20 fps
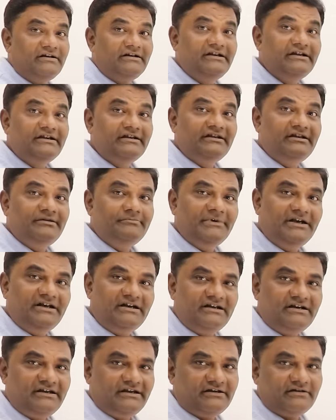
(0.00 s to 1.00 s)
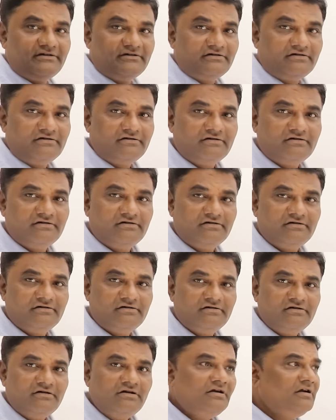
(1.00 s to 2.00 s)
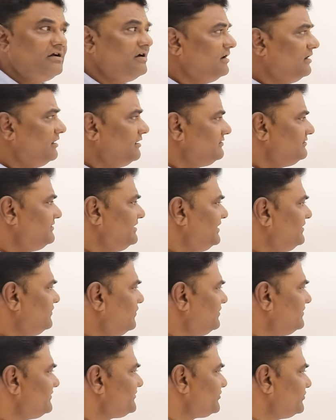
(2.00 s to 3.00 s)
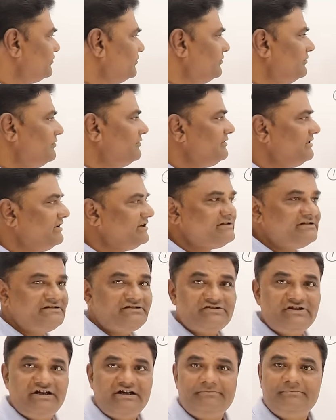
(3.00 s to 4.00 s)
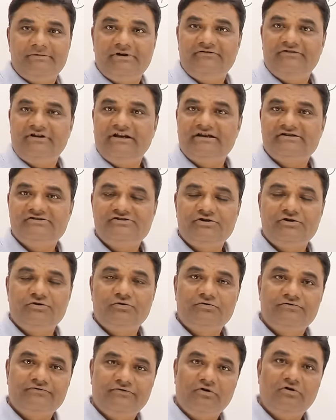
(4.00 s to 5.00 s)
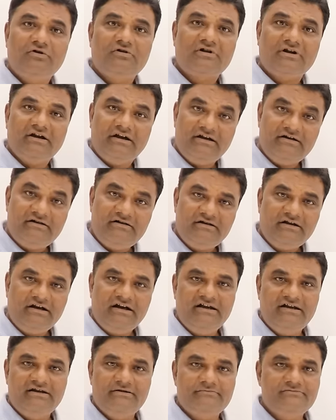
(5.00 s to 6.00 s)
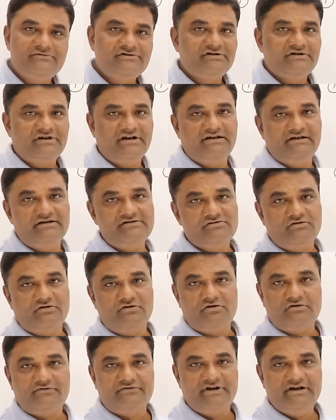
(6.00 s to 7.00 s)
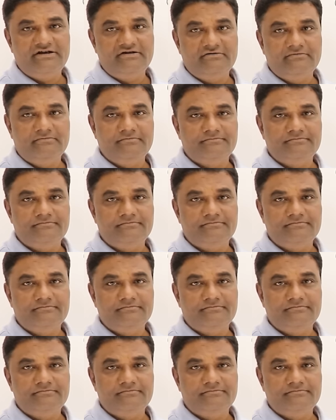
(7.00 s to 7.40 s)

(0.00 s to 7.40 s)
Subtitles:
decrementing, then also this statement will execute for n times and it's order of n.